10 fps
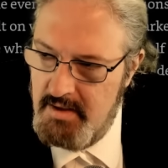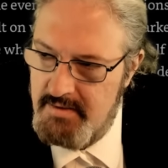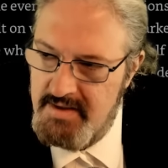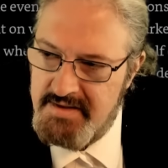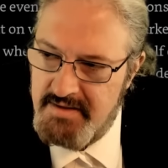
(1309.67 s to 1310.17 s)

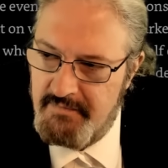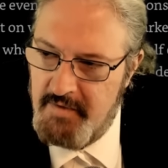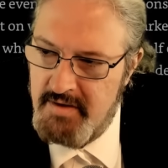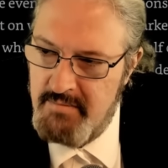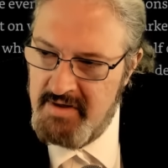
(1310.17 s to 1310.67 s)
this is the
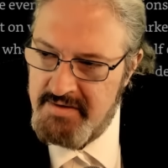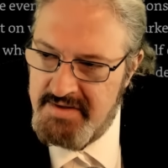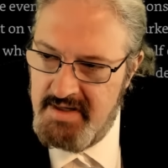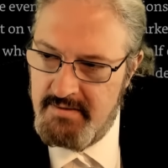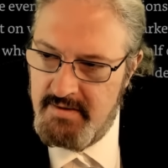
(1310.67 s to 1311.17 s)
fundamental
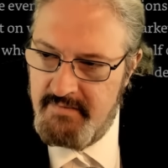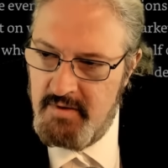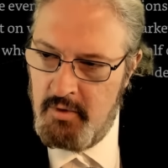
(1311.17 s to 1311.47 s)
standard of an